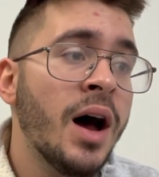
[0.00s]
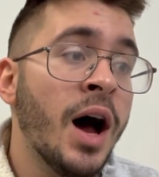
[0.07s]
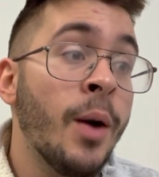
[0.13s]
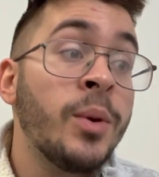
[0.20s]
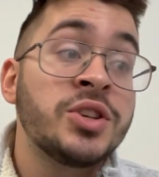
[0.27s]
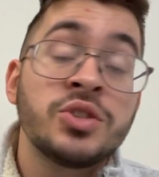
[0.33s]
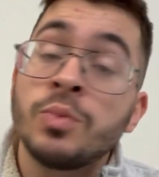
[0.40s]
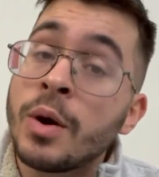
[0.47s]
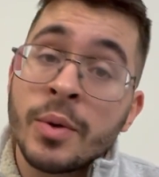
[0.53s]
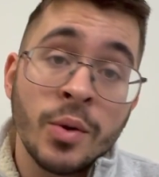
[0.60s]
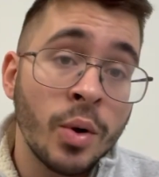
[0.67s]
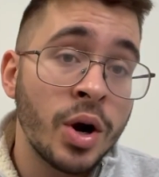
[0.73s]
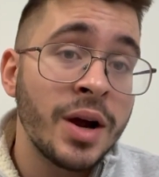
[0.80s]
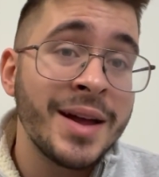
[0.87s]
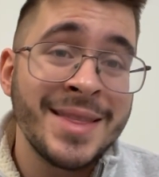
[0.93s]
which is where we
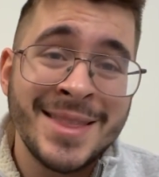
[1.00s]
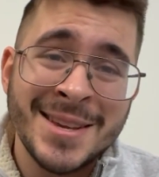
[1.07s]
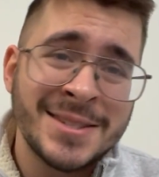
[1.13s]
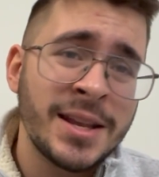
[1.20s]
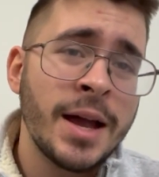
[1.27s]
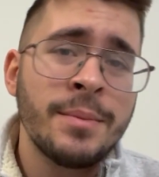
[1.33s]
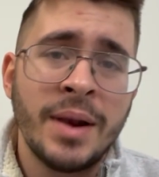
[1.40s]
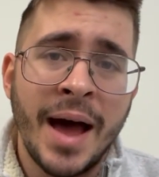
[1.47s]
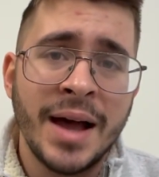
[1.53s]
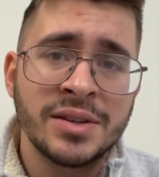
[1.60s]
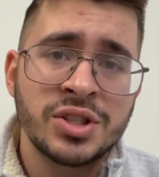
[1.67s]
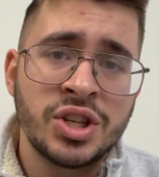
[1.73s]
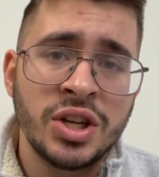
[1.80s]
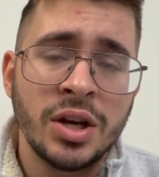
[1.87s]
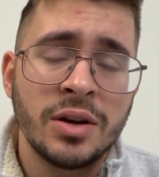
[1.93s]
were this time
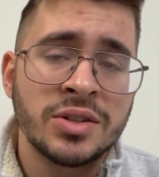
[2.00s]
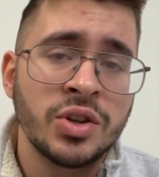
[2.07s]
last year.